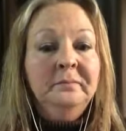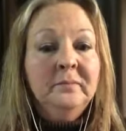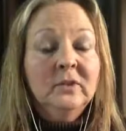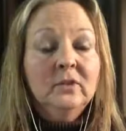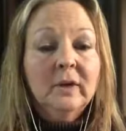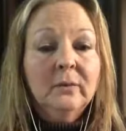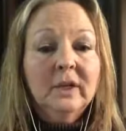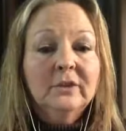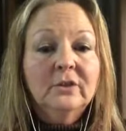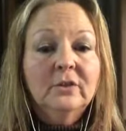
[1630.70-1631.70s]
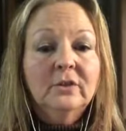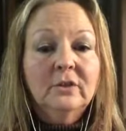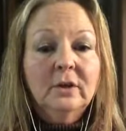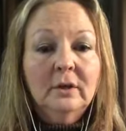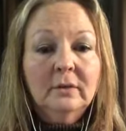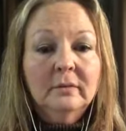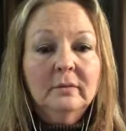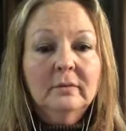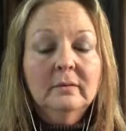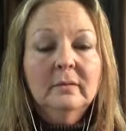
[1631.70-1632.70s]
so I want you to know
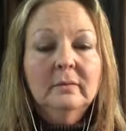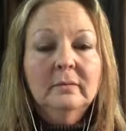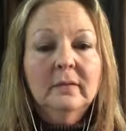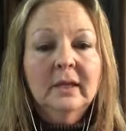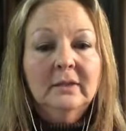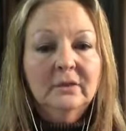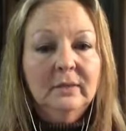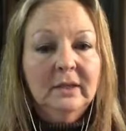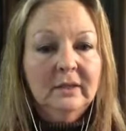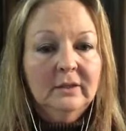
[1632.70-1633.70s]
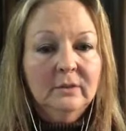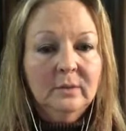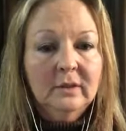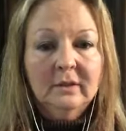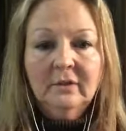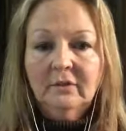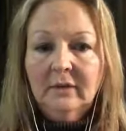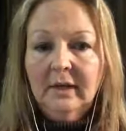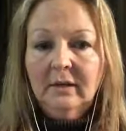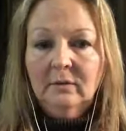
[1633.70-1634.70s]
that doing this work, this
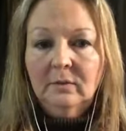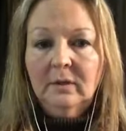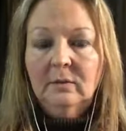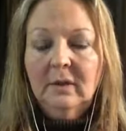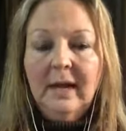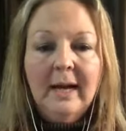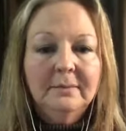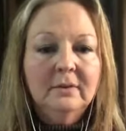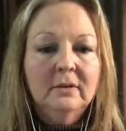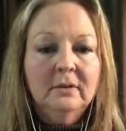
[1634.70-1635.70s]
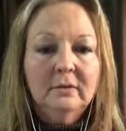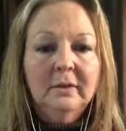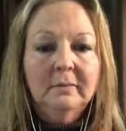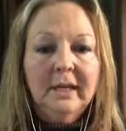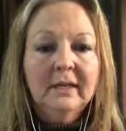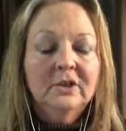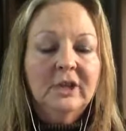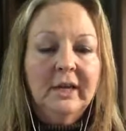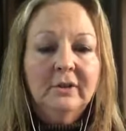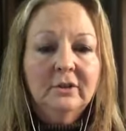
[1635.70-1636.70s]
triangle work, will absolutely make a
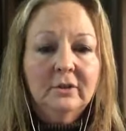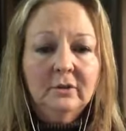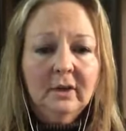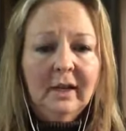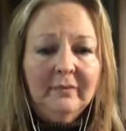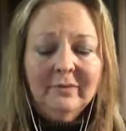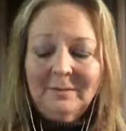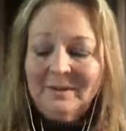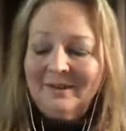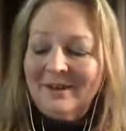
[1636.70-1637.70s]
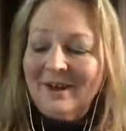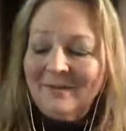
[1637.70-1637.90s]
change in your life. I'm going to cough.